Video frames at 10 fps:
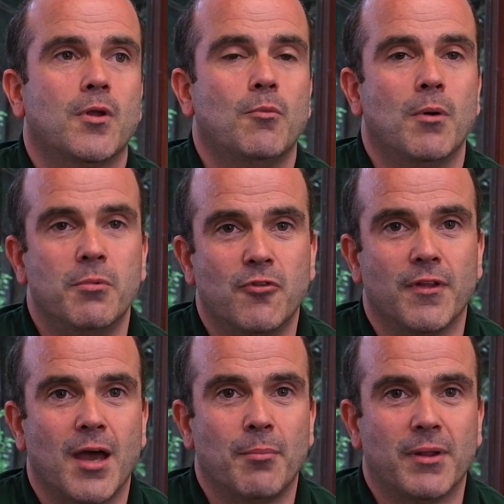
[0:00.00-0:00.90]
When we've got
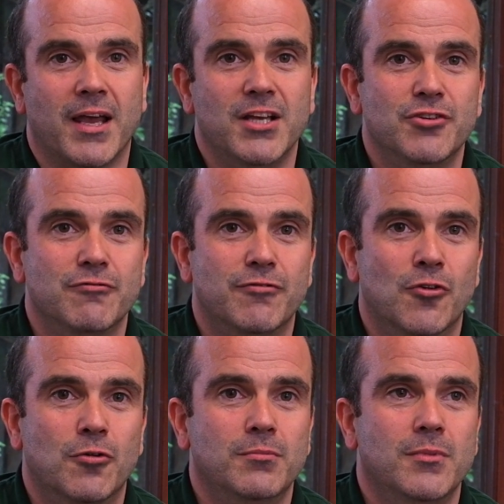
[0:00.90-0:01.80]
the application
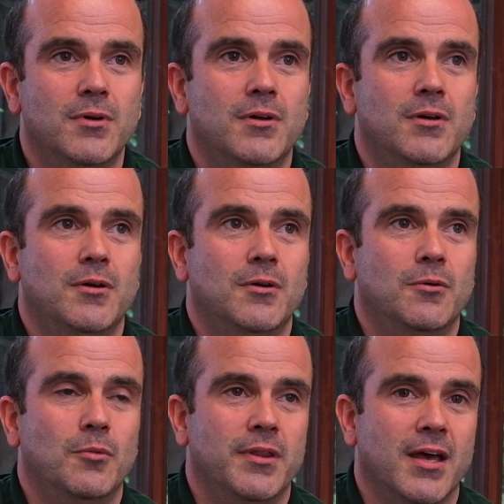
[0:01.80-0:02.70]
form,
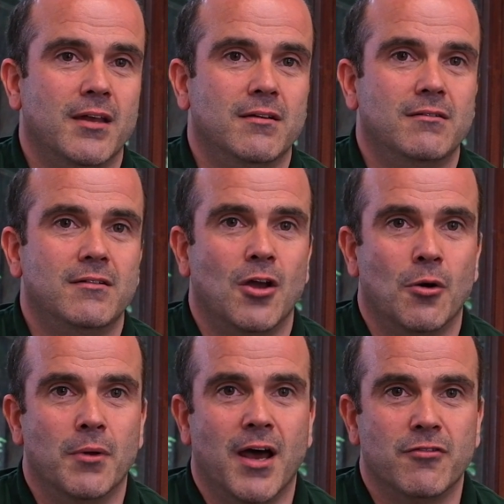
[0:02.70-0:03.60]
we then go
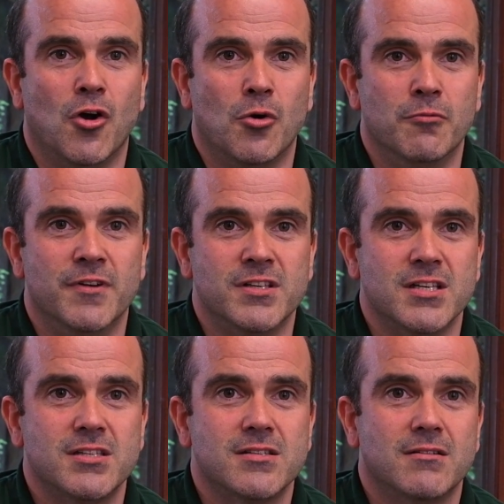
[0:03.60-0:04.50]
and have a home
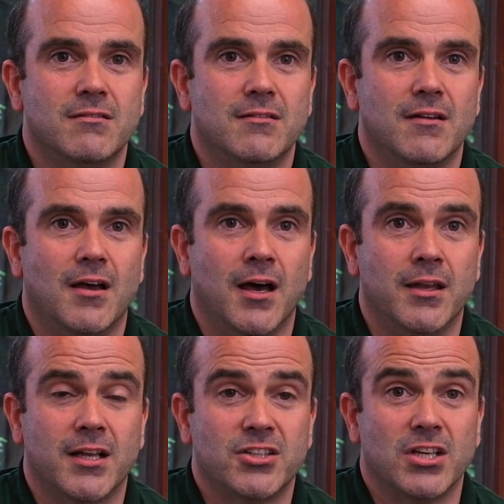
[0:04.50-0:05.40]
visit and
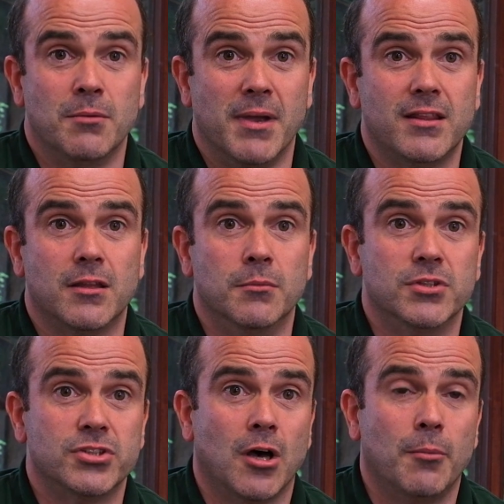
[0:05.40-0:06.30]
actually meet them and
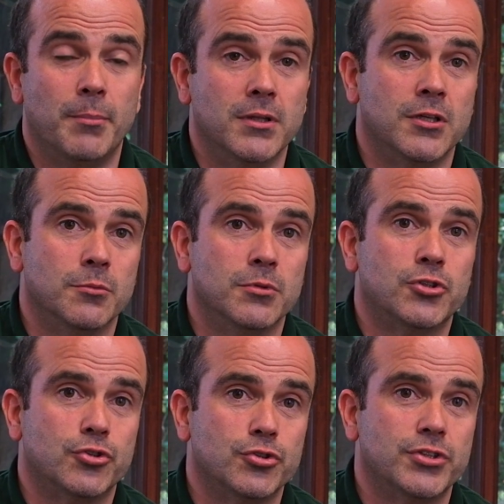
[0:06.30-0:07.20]
start building up the
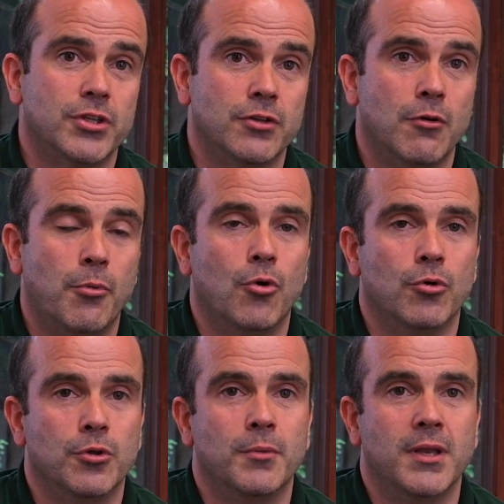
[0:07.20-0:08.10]
trust and the rapport
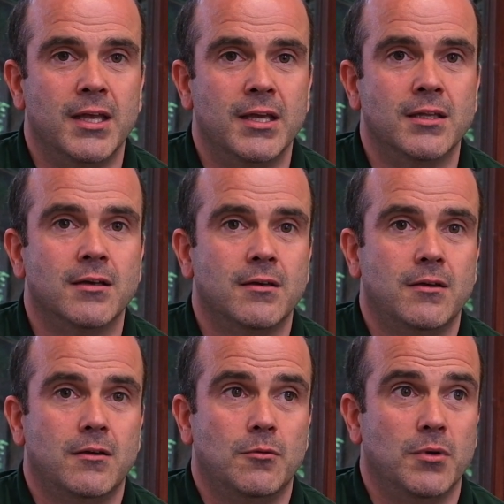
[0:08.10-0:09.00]
that we need
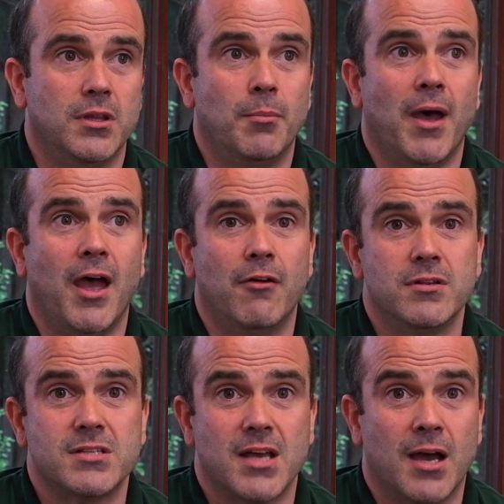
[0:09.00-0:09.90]
with the
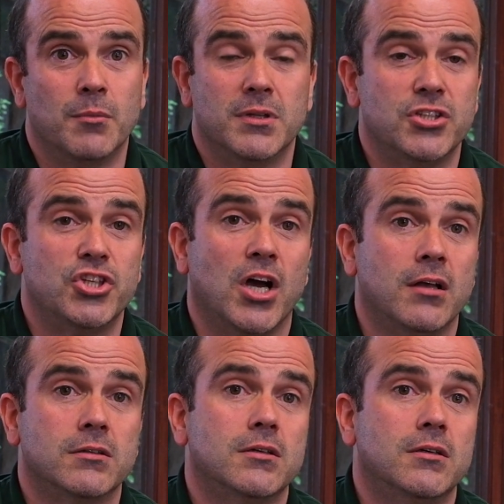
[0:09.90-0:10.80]
parents and with the child,